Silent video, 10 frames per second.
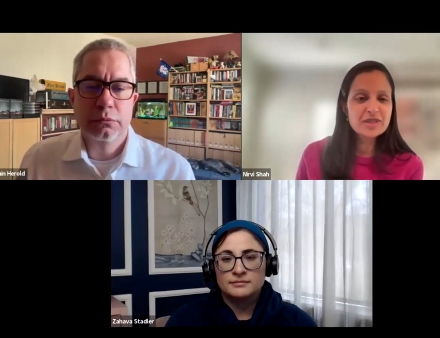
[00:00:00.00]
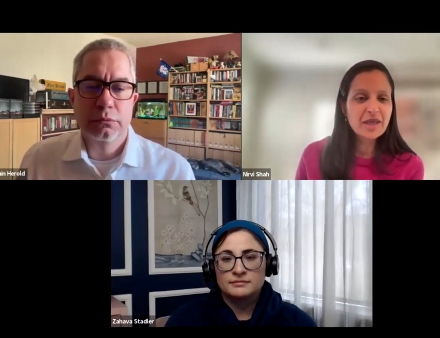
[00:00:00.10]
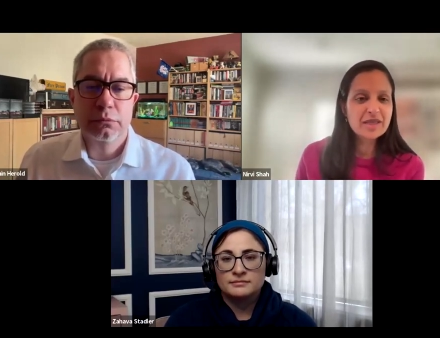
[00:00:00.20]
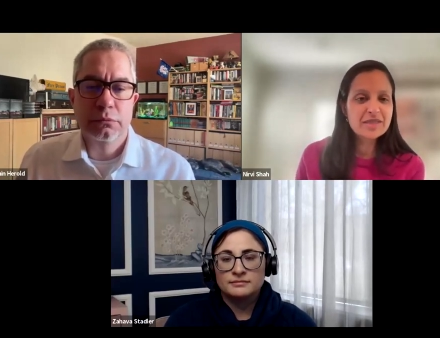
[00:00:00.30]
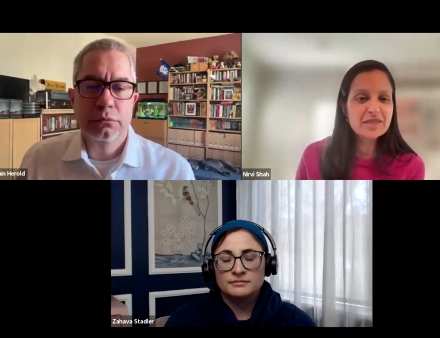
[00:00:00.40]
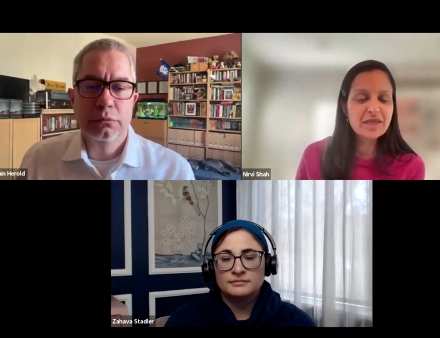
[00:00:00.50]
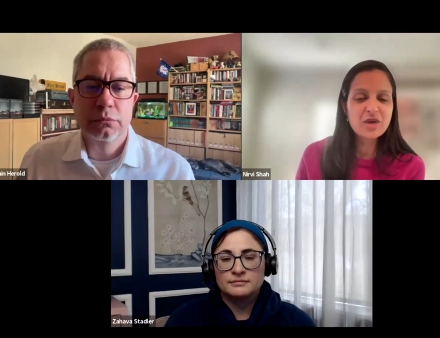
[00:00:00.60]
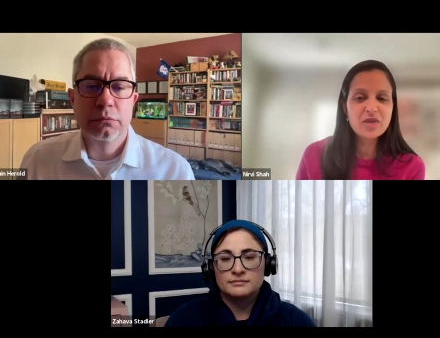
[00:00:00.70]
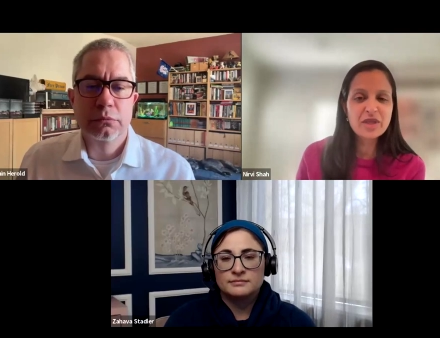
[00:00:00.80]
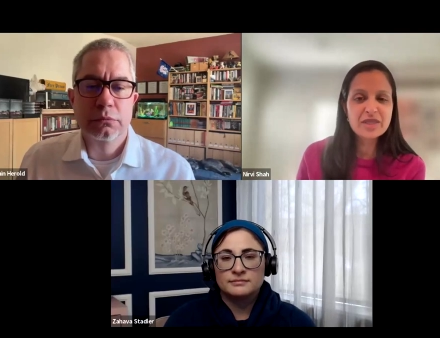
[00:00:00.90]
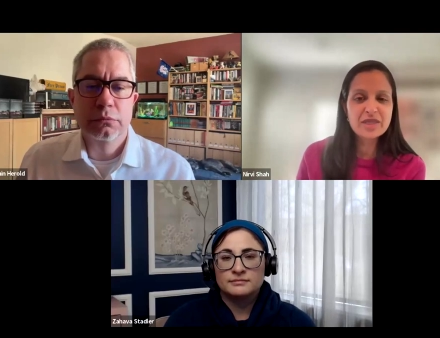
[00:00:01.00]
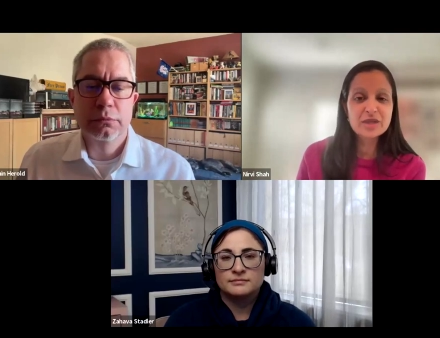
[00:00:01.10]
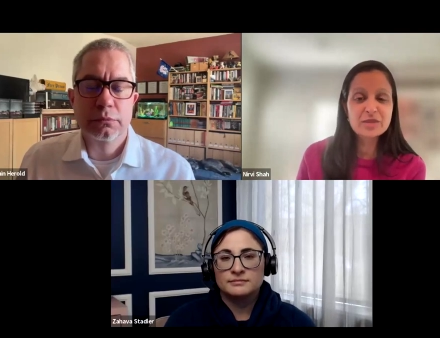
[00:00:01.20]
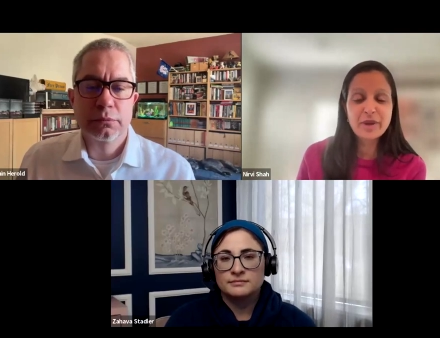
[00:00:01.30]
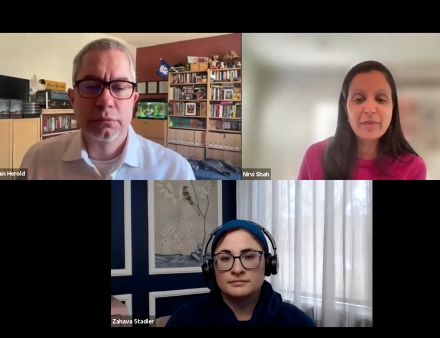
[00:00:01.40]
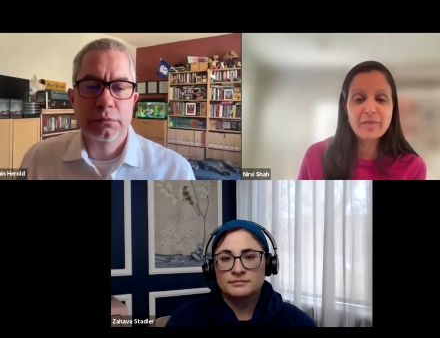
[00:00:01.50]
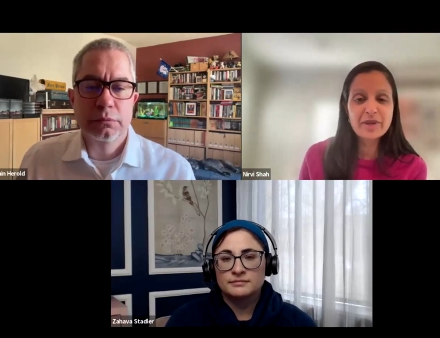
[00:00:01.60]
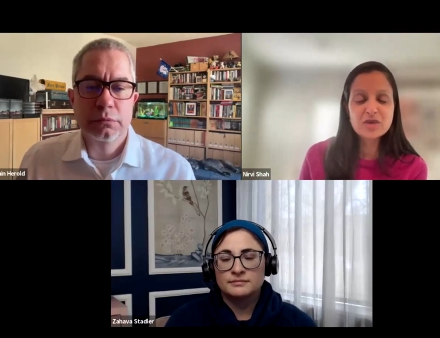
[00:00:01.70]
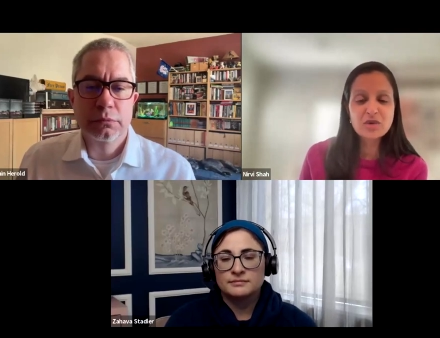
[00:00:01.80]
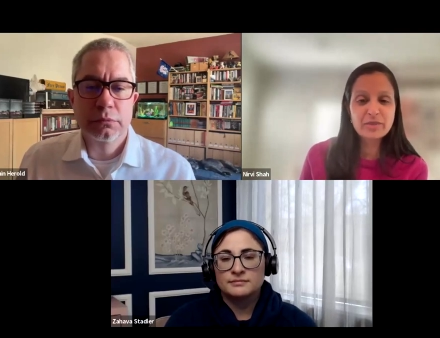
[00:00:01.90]
Speaker 1: Like, is that you know that that has become
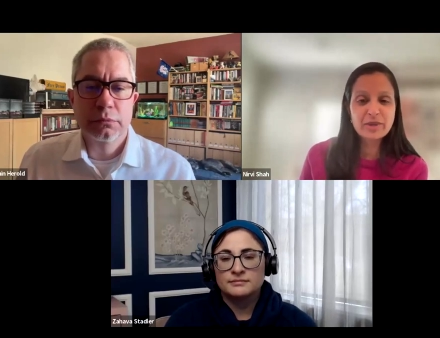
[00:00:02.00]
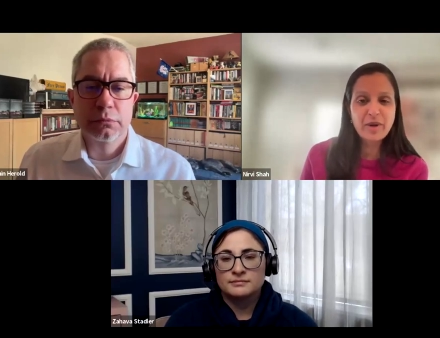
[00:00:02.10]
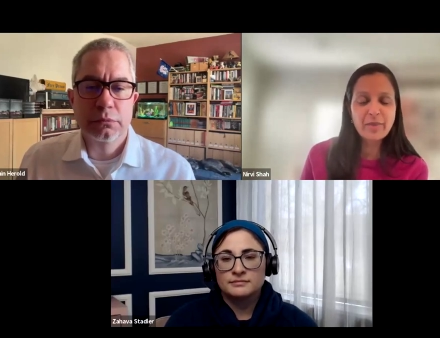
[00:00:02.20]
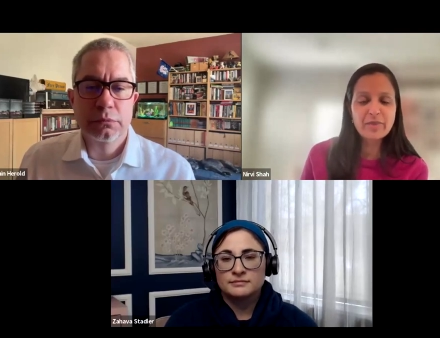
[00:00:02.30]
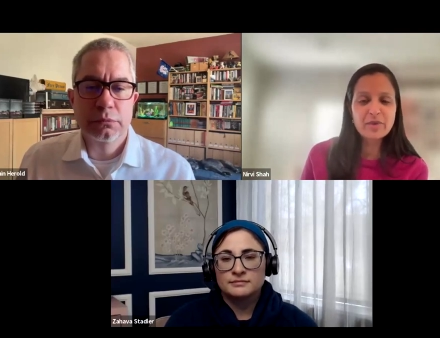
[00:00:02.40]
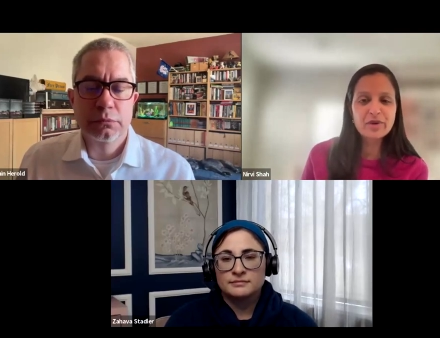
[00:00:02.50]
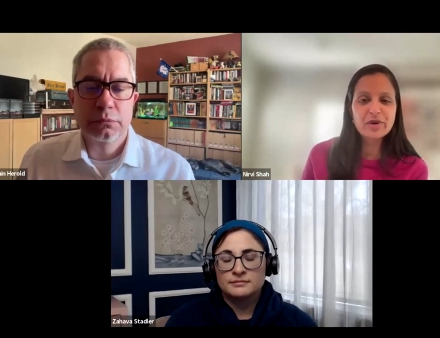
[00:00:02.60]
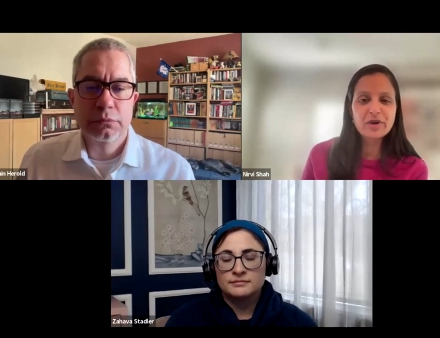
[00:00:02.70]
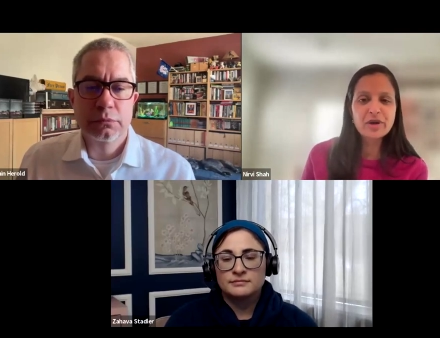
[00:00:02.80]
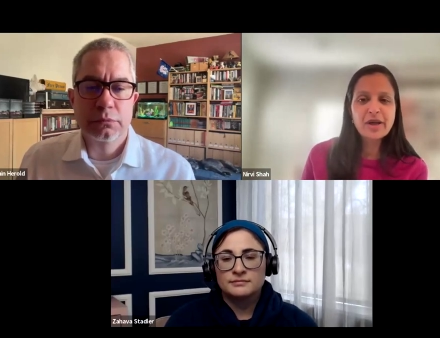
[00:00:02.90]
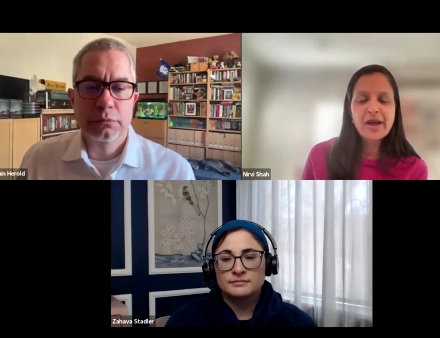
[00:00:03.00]
extremely popular?